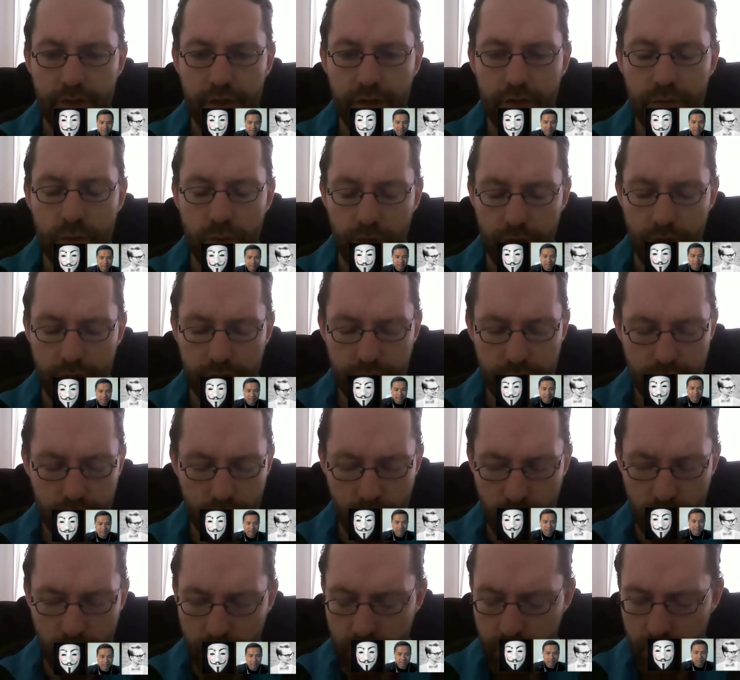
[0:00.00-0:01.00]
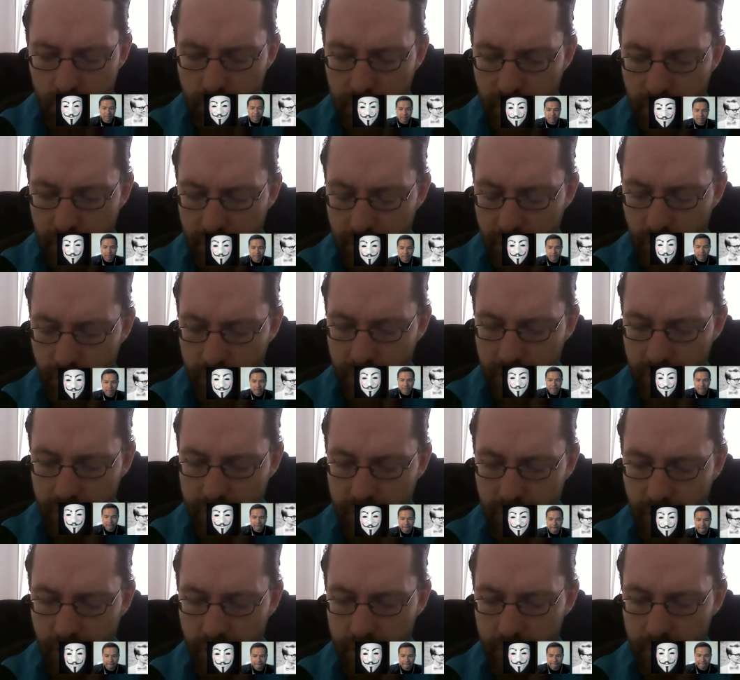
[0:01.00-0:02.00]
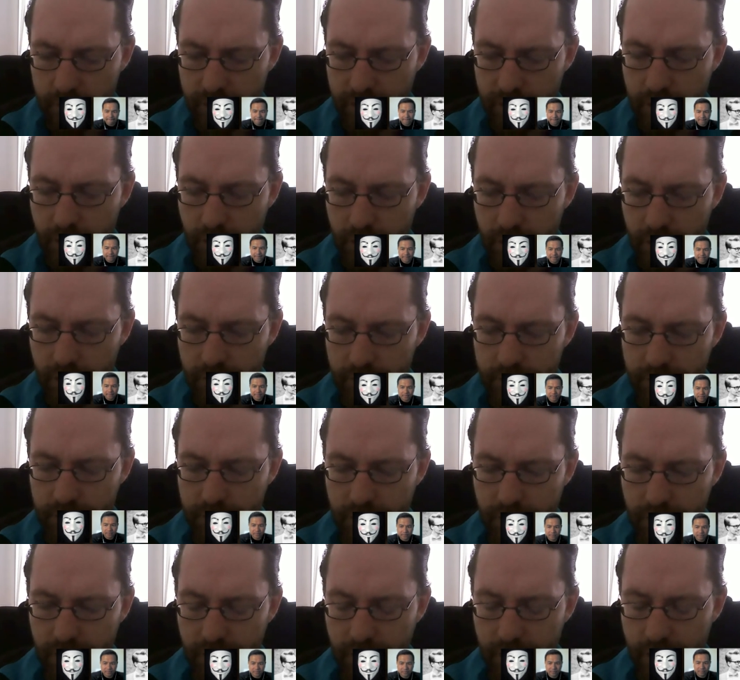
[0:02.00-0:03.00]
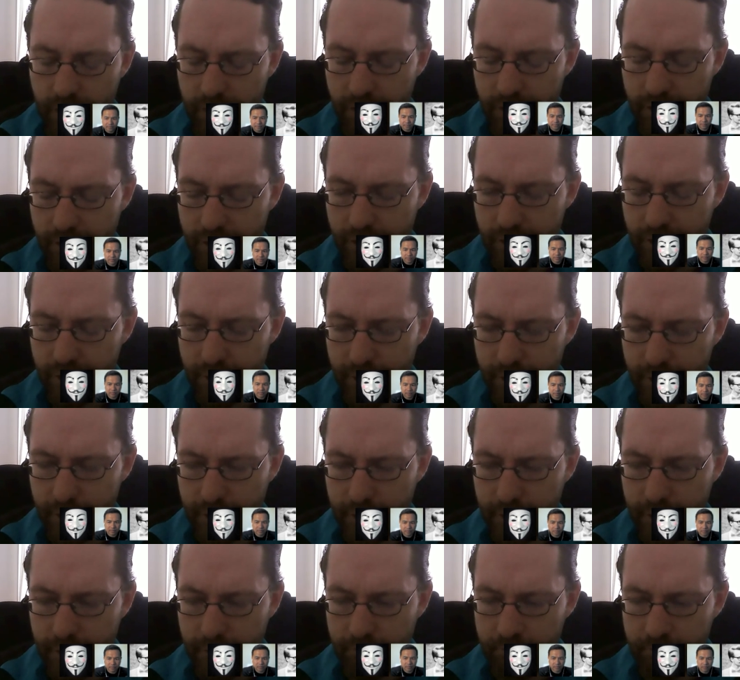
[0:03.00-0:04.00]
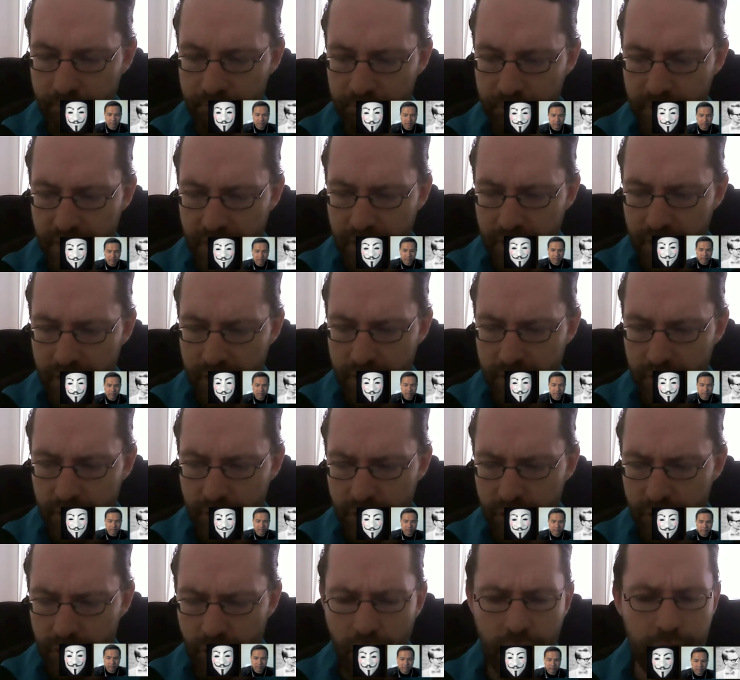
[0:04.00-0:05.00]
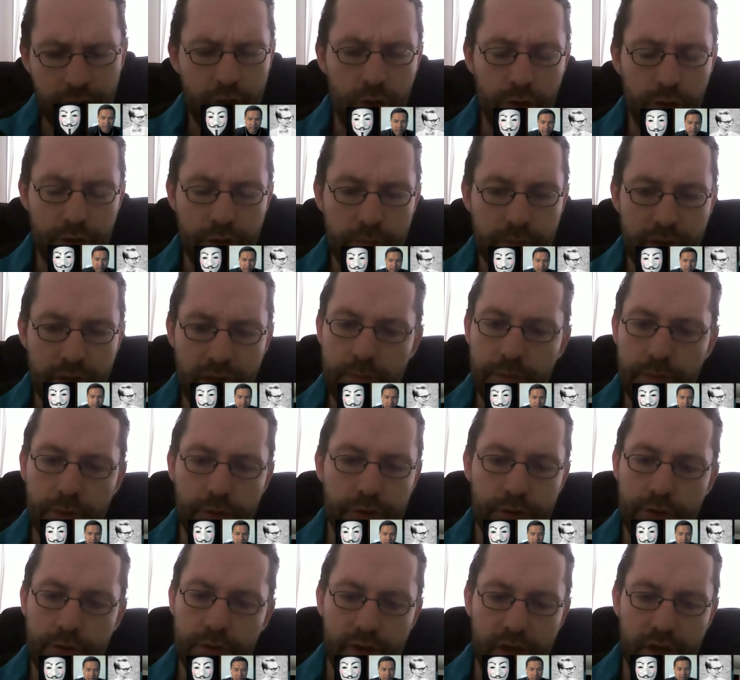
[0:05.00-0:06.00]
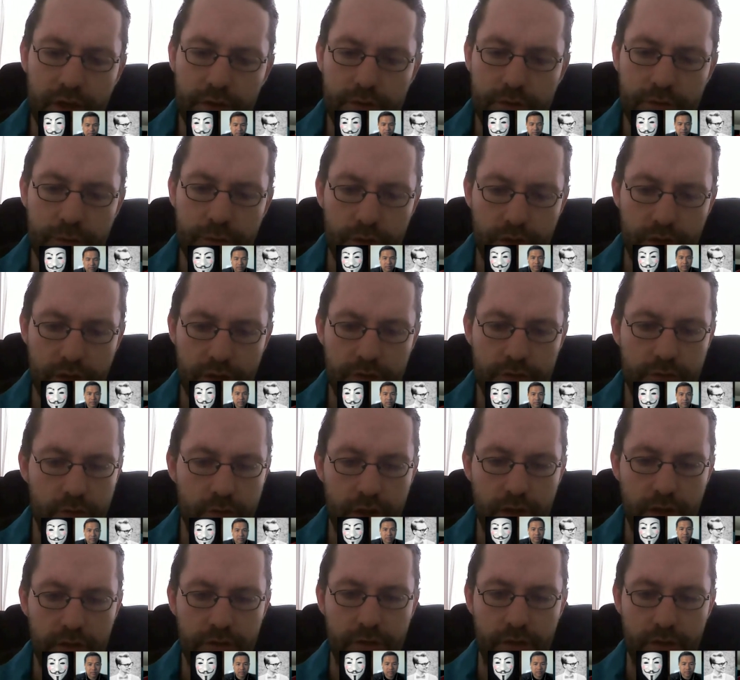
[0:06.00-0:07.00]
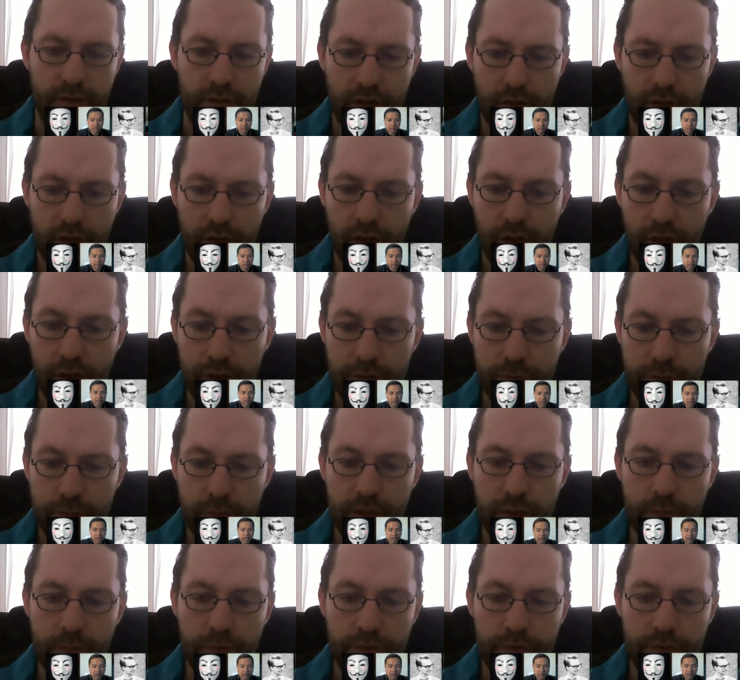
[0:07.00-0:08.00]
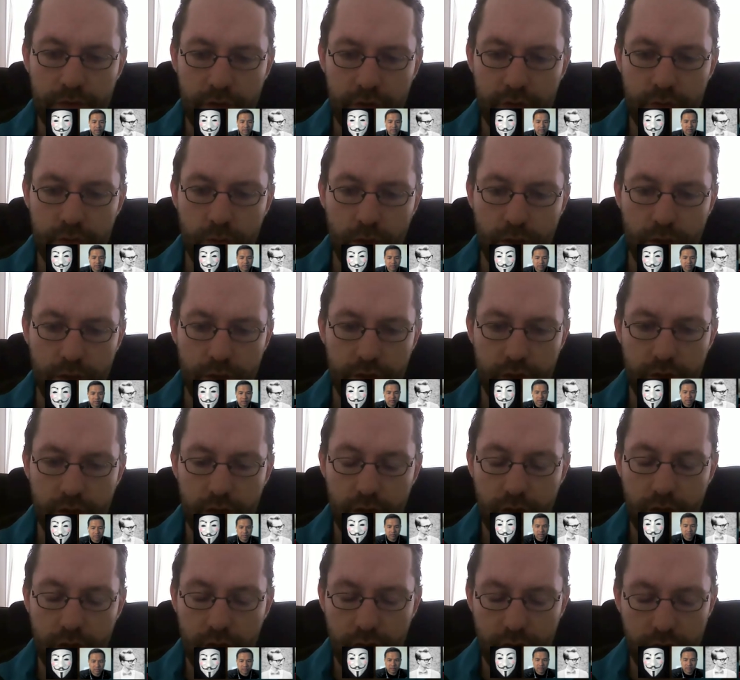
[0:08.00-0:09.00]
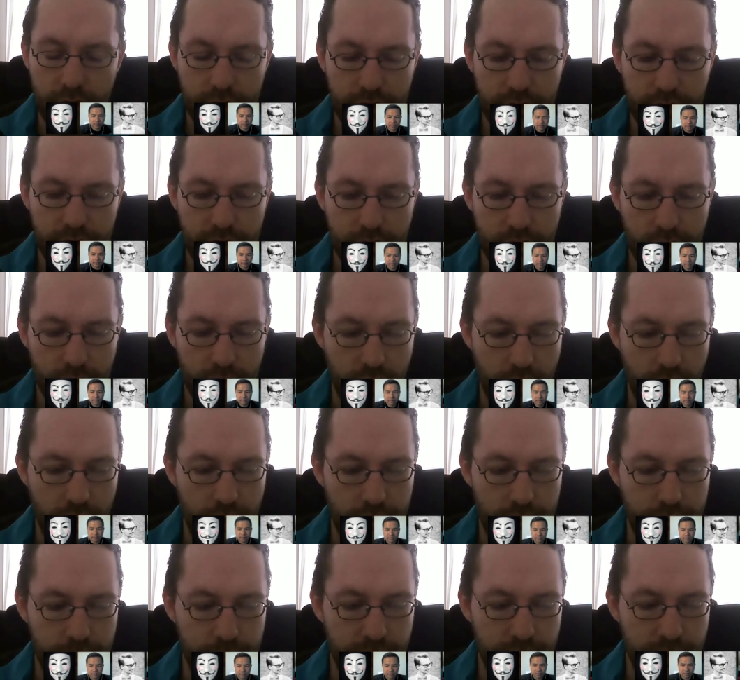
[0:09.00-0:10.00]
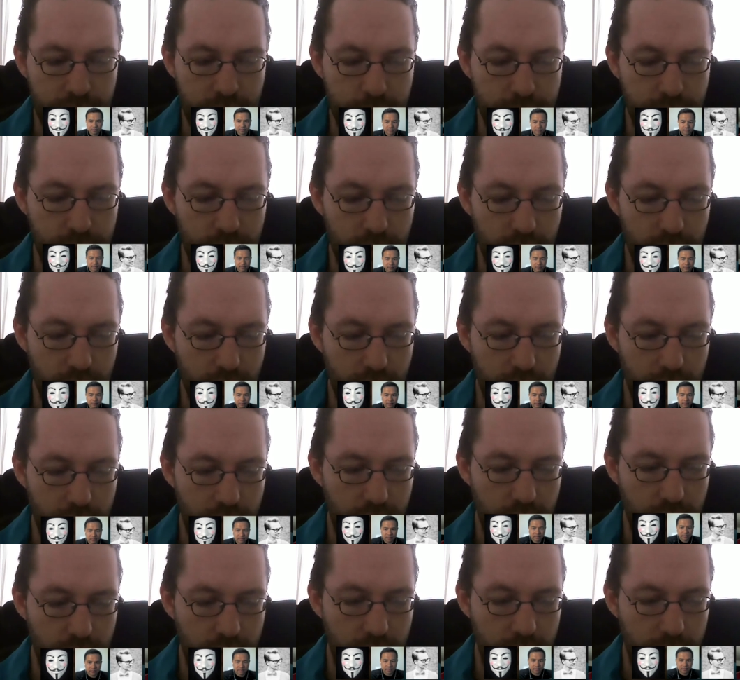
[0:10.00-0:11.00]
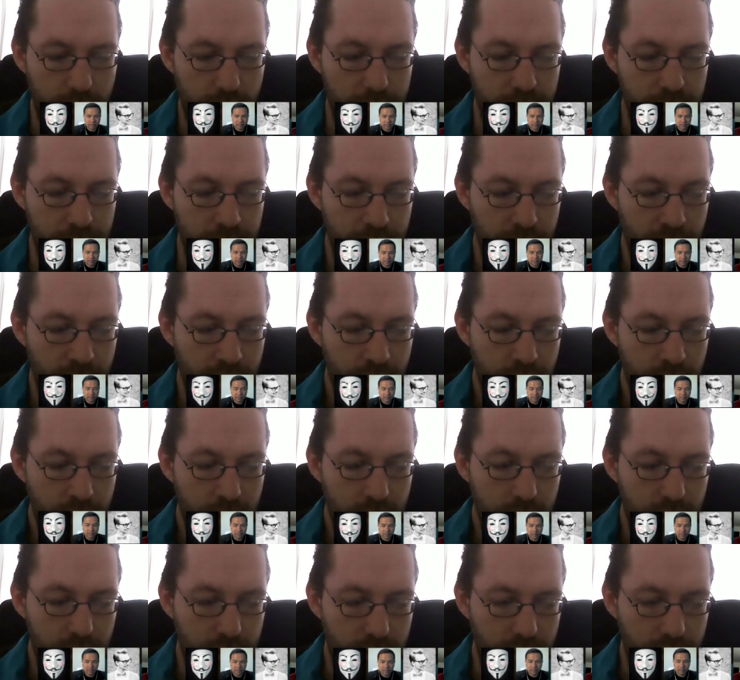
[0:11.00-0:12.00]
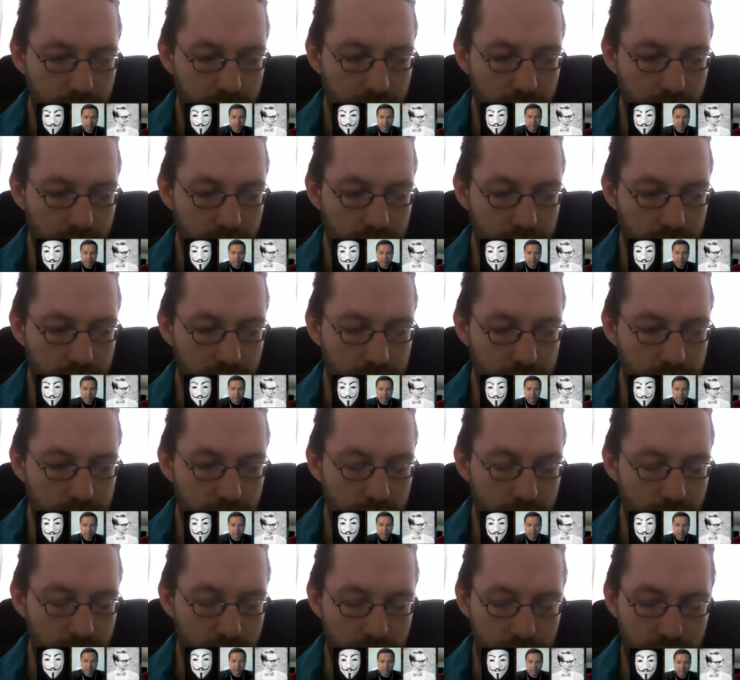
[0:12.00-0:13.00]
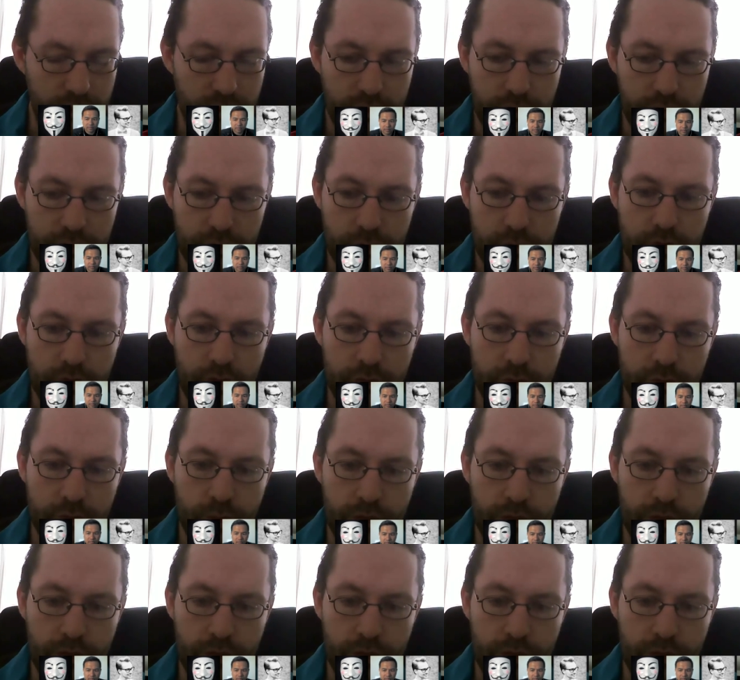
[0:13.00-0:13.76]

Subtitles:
this one too, by the way, Ty, because not all the people do this for this reason. A lot of people just want. There are a lot of people in these communities who just